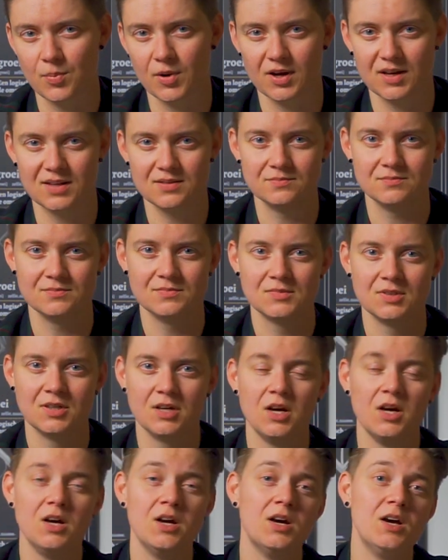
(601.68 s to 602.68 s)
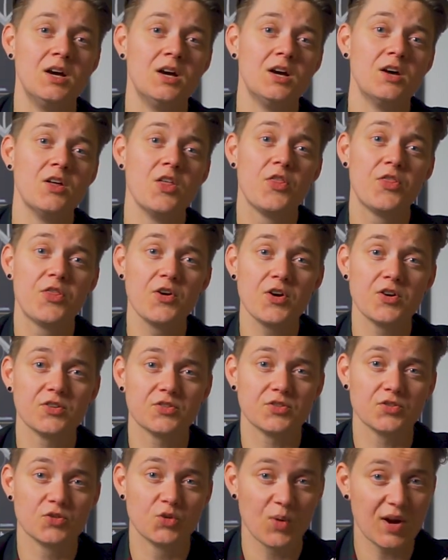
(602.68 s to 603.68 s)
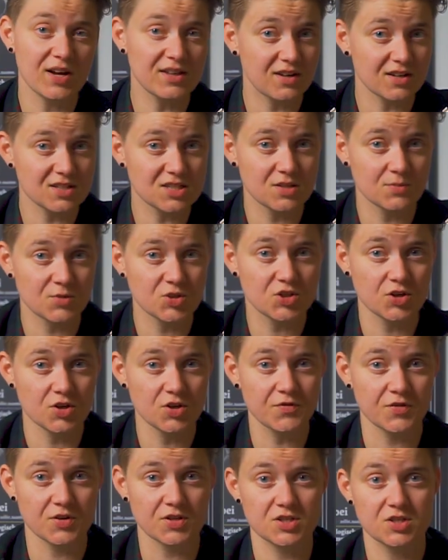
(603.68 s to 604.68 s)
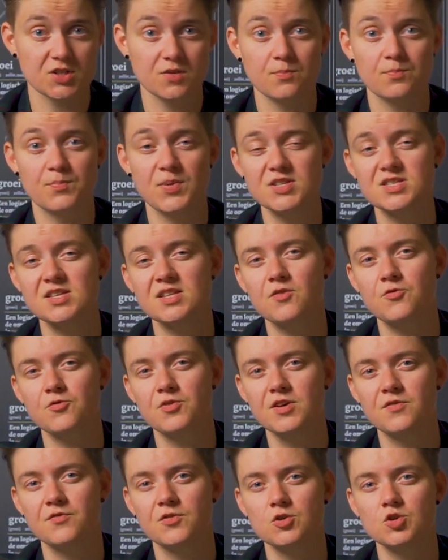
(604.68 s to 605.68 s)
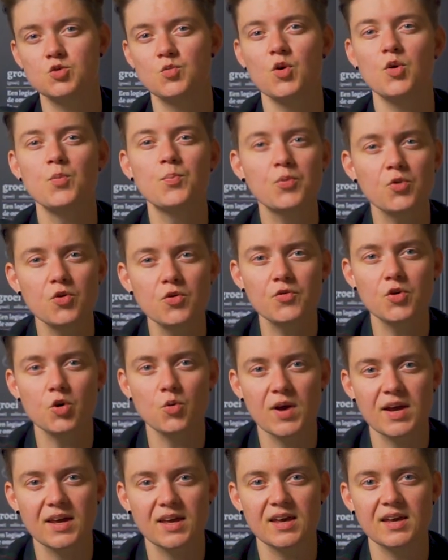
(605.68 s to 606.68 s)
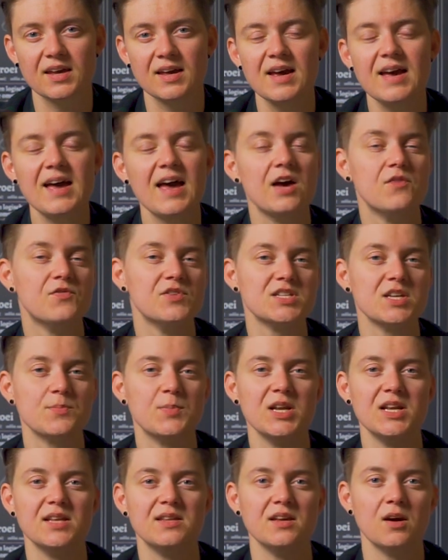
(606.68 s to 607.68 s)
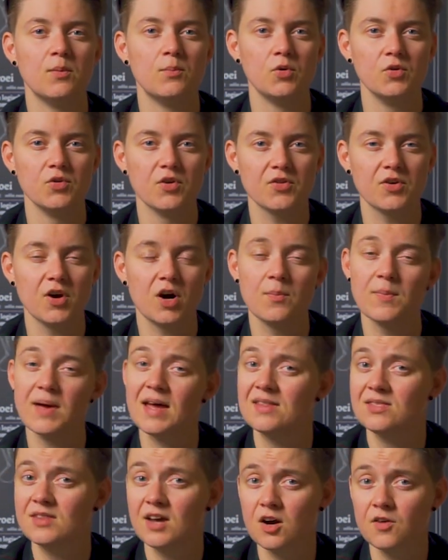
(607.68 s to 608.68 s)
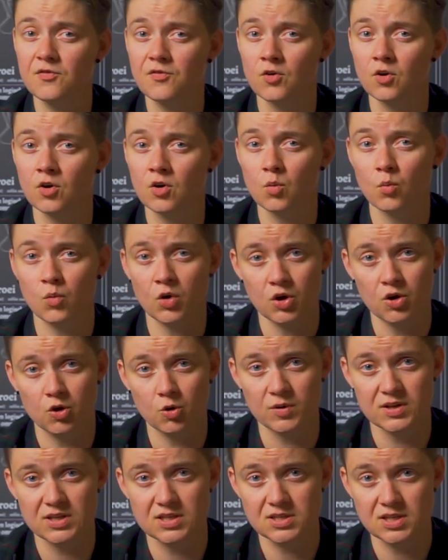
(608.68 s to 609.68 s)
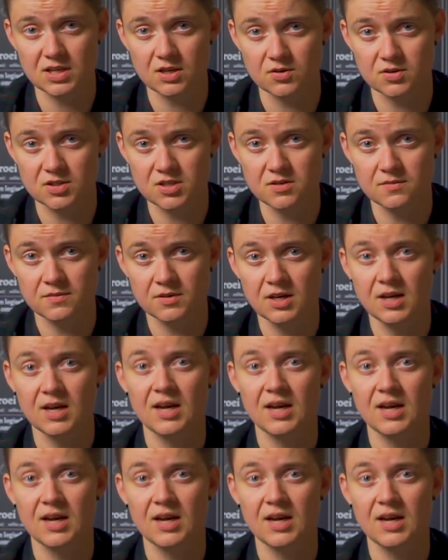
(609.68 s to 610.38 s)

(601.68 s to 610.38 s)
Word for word: plugin. Third, great customer service. Positive reviews will improve your ranking and visibility on Bol.com and therefore will increase sales.